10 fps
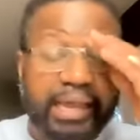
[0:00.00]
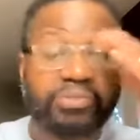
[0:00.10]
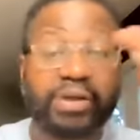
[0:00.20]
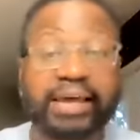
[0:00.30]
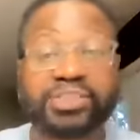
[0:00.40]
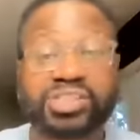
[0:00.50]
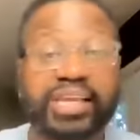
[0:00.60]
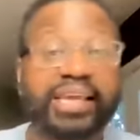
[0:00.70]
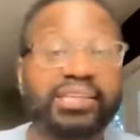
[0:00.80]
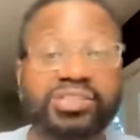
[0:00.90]
I, don't have a
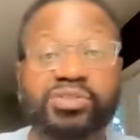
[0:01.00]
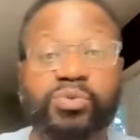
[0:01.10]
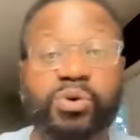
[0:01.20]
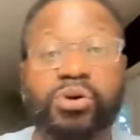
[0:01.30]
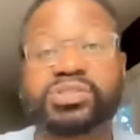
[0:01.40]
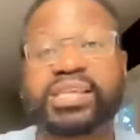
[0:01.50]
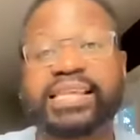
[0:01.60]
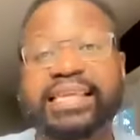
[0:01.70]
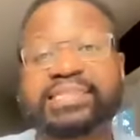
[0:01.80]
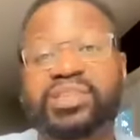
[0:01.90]
chance in the world to
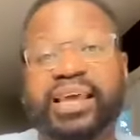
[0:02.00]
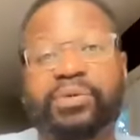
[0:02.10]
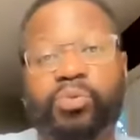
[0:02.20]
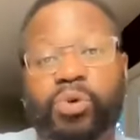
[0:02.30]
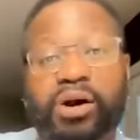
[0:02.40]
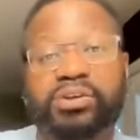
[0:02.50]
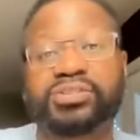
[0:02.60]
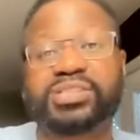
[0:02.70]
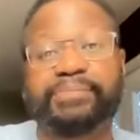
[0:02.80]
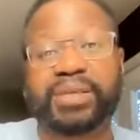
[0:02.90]
get to that water
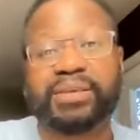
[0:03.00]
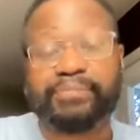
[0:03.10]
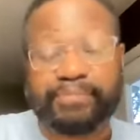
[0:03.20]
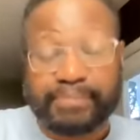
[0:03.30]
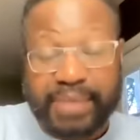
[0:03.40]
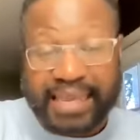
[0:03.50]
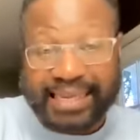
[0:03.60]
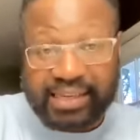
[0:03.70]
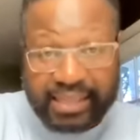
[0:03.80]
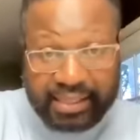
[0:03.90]
to be
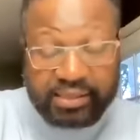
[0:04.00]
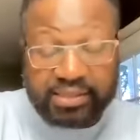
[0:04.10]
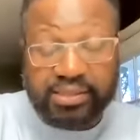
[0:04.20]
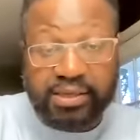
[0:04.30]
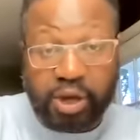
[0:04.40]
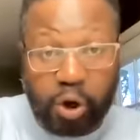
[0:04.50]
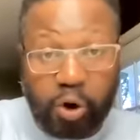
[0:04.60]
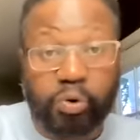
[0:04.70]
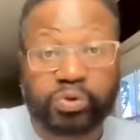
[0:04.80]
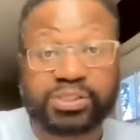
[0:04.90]
made
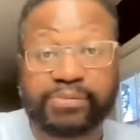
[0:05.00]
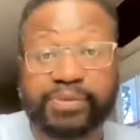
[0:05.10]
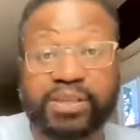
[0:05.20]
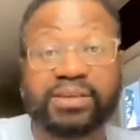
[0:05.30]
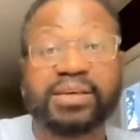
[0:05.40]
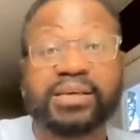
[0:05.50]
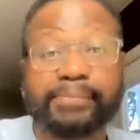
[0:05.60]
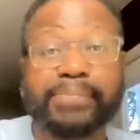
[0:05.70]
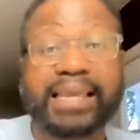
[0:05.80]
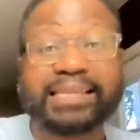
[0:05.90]
whole, to be
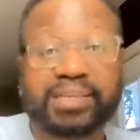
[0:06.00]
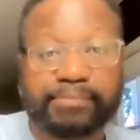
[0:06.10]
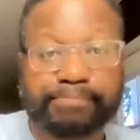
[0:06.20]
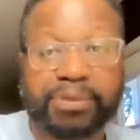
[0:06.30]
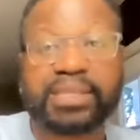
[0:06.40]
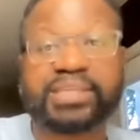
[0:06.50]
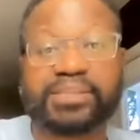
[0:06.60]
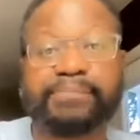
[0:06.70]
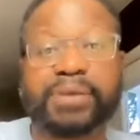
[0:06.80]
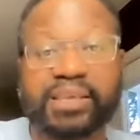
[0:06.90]
made complete,
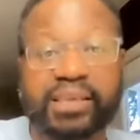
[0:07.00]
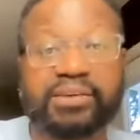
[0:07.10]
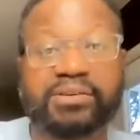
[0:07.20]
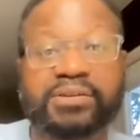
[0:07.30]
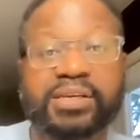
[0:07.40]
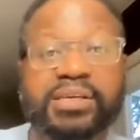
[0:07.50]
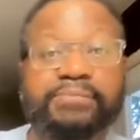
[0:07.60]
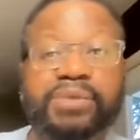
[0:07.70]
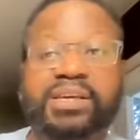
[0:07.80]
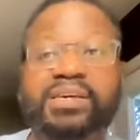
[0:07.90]
to be healed,
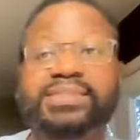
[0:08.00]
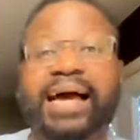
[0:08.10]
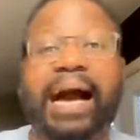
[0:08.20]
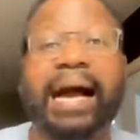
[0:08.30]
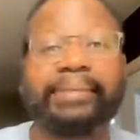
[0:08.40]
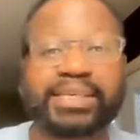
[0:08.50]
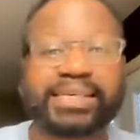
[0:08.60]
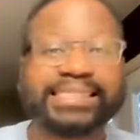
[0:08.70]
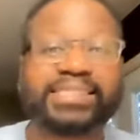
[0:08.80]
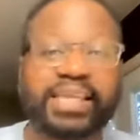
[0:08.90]
because I'm
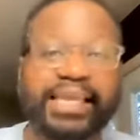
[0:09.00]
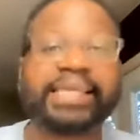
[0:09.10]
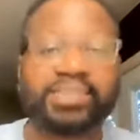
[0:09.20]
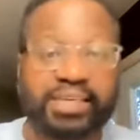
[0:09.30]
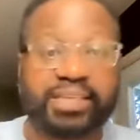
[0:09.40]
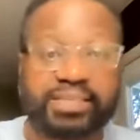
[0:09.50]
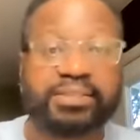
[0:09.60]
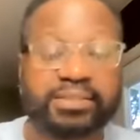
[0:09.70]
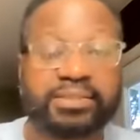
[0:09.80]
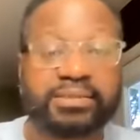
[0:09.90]

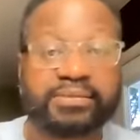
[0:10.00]
contending